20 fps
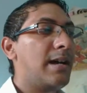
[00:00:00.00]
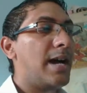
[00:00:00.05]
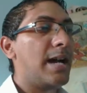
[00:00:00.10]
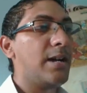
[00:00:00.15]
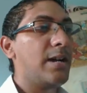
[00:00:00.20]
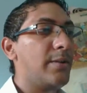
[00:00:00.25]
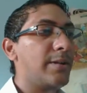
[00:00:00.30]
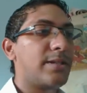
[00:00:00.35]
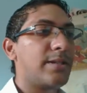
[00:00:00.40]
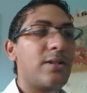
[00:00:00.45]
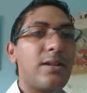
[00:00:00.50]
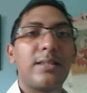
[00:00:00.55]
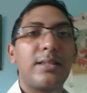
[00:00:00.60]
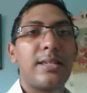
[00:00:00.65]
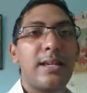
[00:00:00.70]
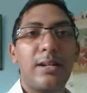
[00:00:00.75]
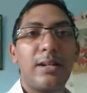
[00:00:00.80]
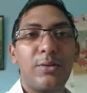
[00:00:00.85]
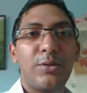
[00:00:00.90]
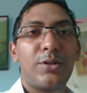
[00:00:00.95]
I know it's not a
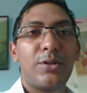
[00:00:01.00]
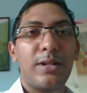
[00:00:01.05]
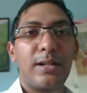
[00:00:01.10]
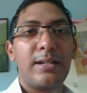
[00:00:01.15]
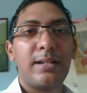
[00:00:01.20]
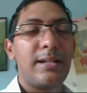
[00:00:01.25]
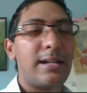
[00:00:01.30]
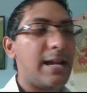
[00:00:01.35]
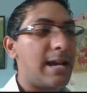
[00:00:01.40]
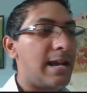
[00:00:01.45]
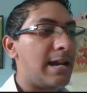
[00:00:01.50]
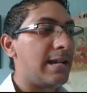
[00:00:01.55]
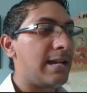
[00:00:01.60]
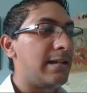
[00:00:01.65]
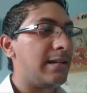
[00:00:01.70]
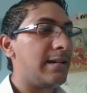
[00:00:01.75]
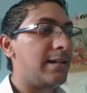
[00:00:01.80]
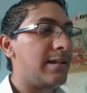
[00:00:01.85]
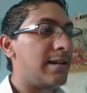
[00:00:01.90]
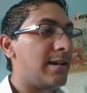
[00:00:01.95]
solution,
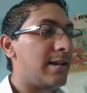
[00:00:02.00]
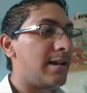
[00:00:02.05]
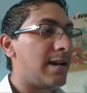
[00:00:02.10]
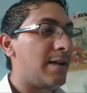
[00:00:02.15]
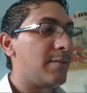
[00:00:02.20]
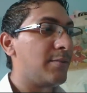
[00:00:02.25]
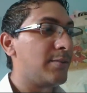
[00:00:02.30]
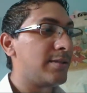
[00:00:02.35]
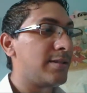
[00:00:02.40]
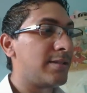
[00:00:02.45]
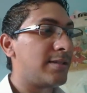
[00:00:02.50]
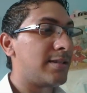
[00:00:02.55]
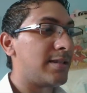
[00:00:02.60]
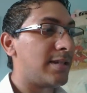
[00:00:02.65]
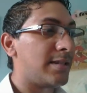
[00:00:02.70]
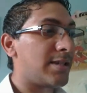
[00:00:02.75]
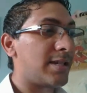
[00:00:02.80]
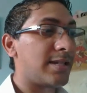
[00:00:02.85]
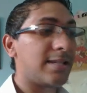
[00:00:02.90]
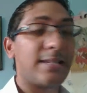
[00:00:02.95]
and I wouldn't
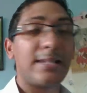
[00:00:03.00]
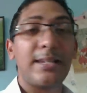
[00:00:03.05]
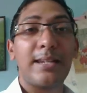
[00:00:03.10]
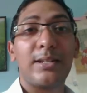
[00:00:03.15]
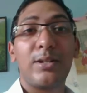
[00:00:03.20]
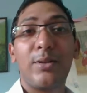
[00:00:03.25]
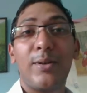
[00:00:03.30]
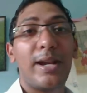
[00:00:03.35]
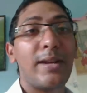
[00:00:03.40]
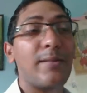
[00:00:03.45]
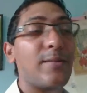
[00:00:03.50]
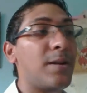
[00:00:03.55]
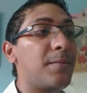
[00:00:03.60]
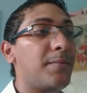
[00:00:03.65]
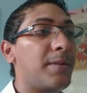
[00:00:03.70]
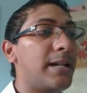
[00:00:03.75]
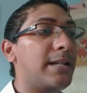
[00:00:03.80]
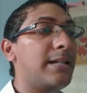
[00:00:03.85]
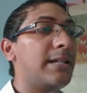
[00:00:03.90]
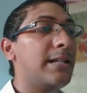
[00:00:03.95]
suggest it to
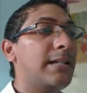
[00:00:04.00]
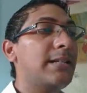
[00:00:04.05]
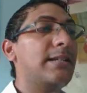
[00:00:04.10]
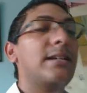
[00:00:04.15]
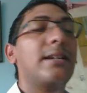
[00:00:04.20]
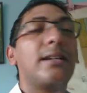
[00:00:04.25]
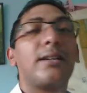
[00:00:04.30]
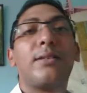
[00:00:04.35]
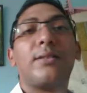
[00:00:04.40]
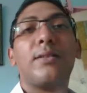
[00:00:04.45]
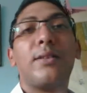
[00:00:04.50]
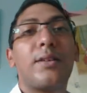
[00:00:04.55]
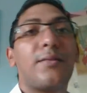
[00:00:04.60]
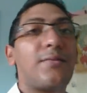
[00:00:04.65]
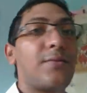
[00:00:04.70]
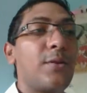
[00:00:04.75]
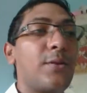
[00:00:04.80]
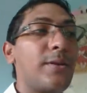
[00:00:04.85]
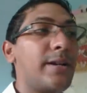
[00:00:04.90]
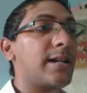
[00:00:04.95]
anyone, but you know,
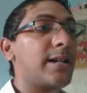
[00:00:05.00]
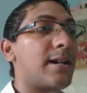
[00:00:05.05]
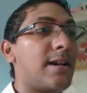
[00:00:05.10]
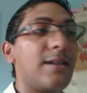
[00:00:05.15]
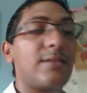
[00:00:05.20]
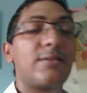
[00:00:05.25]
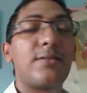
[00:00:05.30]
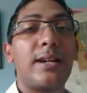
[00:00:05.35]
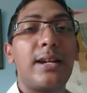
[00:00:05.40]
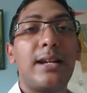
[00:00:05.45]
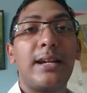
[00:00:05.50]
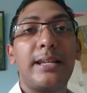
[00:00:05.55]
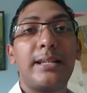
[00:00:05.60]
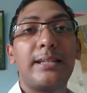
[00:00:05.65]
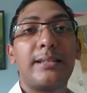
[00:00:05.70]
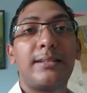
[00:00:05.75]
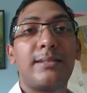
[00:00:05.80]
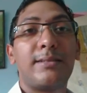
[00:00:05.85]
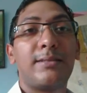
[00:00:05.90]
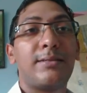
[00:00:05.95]
if you're in a country
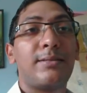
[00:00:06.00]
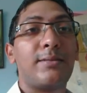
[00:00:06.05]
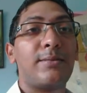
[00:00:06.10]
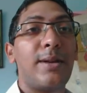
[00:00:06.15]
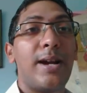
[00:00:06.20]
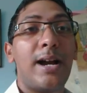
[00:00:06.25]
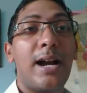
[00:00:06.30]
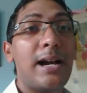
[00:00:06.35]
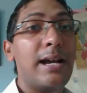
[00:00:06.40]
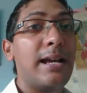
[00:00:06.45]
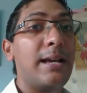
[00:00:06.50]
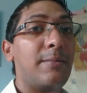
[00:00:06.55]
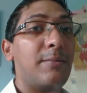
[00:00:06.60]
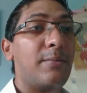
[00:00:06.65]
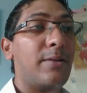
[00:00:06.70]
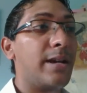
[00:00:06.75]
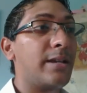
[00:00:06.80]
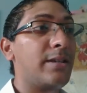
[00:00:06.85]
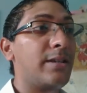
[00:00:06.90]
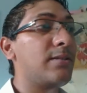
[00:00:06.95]
like where I
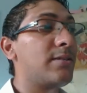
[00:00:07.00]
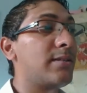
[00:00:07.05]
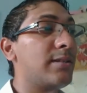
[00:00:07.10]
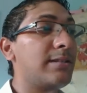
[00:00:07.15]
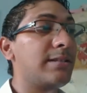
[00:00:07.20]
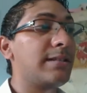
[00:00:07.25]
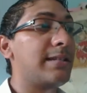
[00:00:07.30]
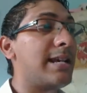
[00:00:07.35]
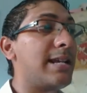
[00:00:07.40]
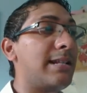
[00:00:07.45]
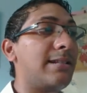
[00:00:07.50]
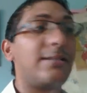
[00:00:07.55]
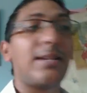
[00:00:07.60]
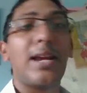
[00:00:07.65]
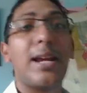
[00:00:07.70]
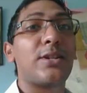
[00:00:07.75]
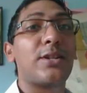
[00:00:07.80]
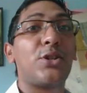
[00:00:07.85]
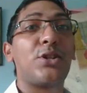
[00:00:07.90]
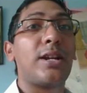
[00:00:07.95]
am, where you couldn't get
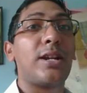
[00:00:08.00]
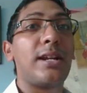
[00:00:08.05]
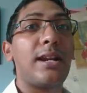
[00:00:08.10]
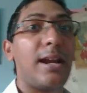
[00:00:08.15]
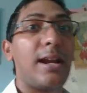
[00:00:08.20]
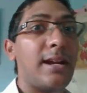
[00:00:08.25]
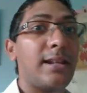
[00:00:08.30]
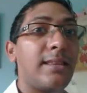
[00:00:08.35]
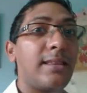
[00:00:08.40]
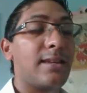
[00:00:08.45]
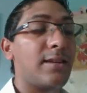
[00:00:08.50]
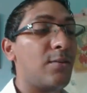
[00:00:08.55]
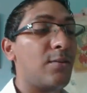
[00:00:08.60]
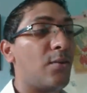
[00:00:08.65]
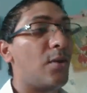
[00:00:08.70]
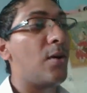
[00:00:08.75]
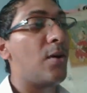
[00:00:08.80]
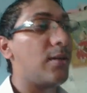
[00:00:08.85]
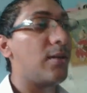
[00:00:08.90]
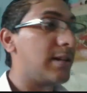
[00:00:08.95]
jack shit anything you
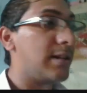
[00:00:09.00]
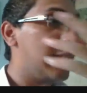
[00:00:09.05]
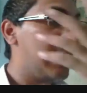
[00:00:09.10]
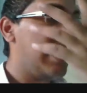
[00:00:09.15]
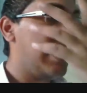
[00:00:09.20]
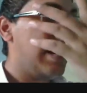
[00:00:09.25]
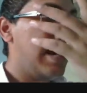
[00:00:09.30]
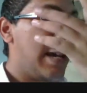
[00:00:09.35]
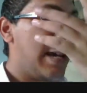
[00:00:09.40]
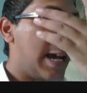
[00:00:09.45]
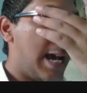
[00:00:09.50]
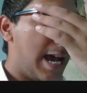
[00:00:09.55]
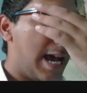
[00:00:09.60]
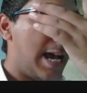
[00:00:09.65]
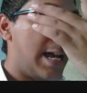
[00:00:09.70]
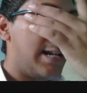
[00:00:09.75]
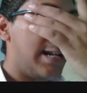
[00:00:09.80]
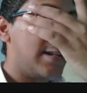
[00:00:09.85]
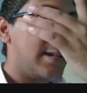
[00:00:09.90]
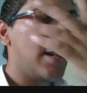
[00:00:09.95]
want,
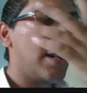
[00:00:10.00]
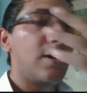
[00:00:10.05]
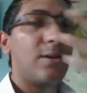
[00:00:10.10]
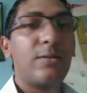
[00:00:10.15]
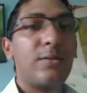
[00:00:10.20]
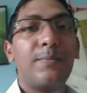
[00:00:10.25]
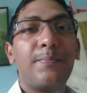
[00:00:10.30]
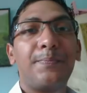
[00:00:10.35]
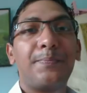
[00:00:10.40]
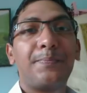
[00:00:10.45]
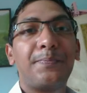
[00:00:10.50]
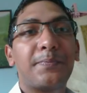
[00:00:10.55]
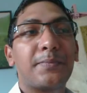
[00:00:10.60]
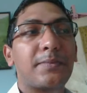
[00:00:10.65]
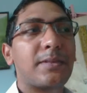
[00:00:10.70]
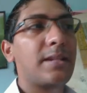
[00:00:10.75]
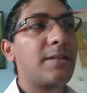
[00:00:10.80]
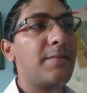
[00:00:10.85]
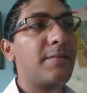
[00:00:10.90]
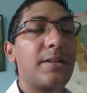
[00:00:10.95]
and you know,
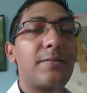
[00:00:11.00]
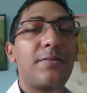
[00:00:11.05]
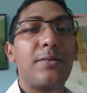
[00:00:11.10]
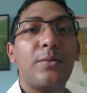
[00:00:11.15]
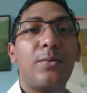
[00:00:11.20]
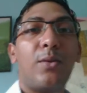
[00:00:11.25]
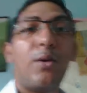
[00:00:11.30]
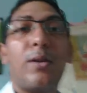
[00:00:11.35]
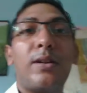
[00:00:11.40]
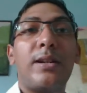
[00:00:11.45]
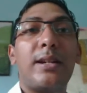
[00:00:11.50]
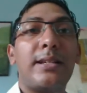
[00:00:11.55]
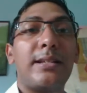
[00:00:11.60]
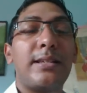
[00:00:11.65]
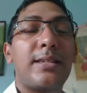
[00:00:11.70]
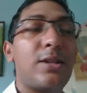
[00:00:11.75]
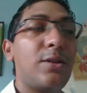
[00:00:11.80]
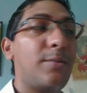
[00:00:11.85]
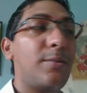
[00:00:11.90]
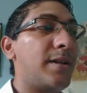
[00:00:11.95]
even if you wanted
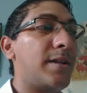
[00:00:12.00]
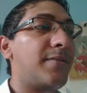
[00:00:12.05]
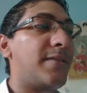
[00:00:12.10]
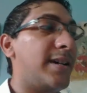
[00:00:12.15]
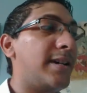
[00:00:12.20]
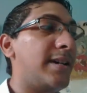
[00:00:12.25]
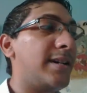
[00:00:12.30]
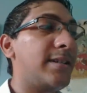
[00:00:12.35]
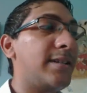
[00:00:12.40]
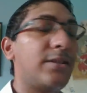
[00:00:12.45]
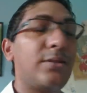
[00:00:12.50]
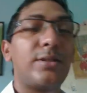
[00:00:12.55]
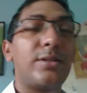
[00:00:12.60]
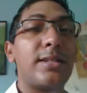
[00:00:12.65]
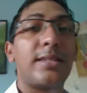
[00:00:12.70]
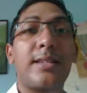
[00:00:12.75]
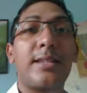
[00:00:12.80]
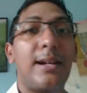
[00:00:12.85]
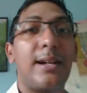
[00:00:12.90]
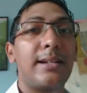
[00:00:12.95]
a humidifier, you
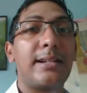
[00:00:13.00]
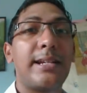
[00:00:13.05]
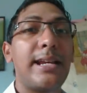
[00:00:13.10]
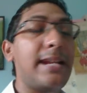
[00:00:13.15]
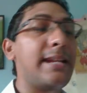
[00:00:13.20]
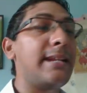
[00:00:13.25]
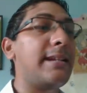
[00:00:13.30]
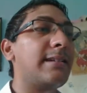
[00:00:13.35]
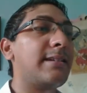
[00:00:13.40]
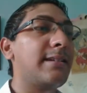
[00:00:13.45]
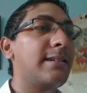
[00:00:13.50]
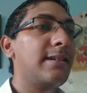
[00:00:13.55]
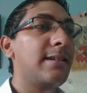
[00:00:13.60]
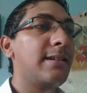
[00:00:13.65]
just can't get it.